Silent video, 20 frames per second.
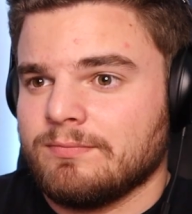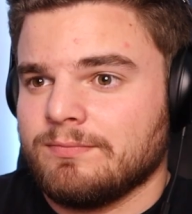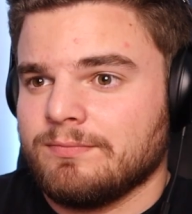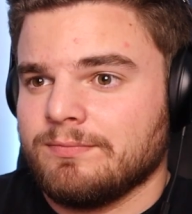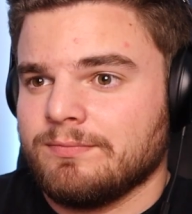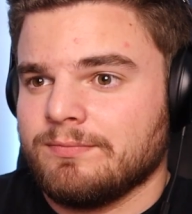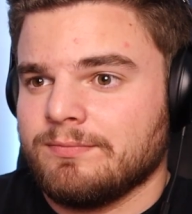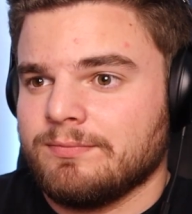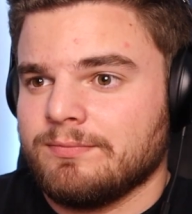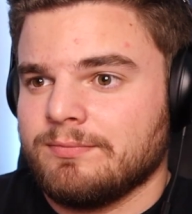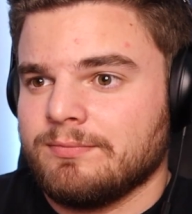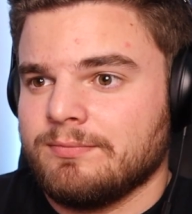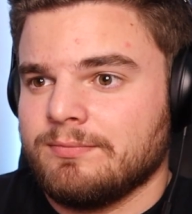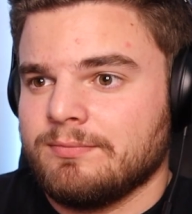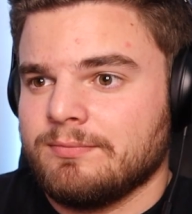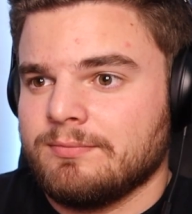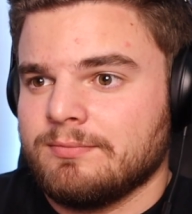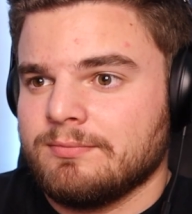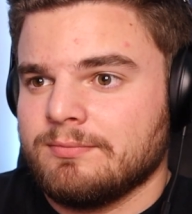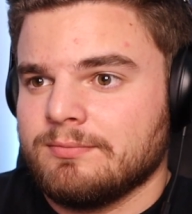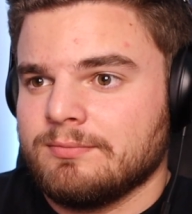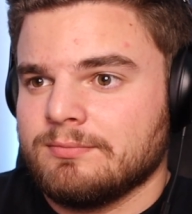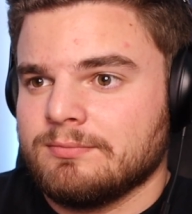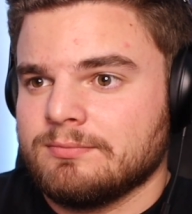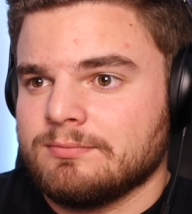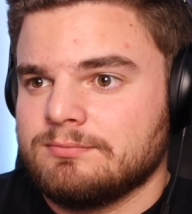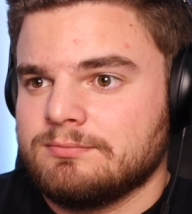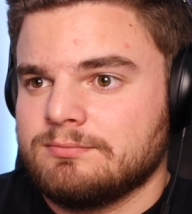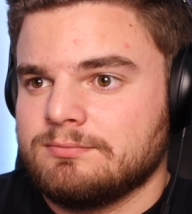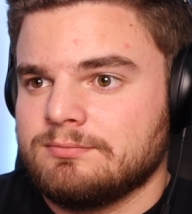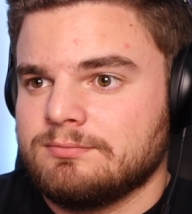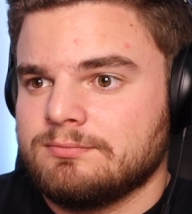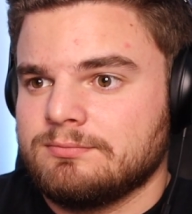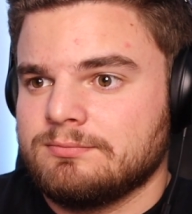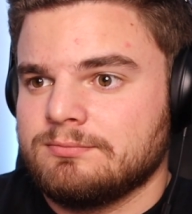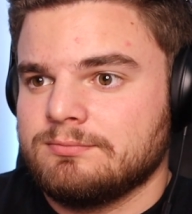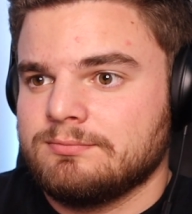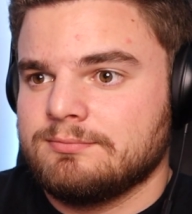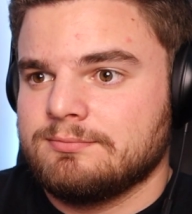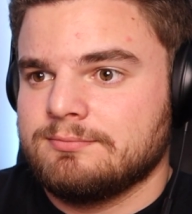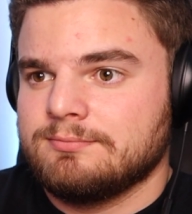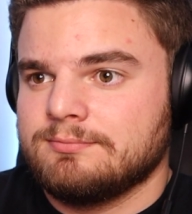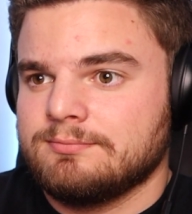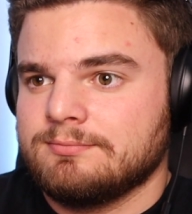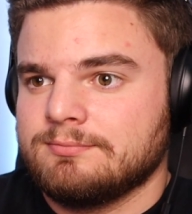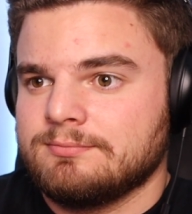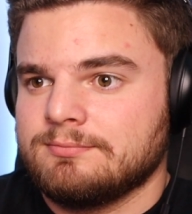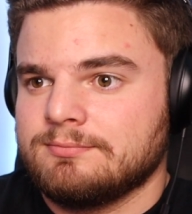(silent)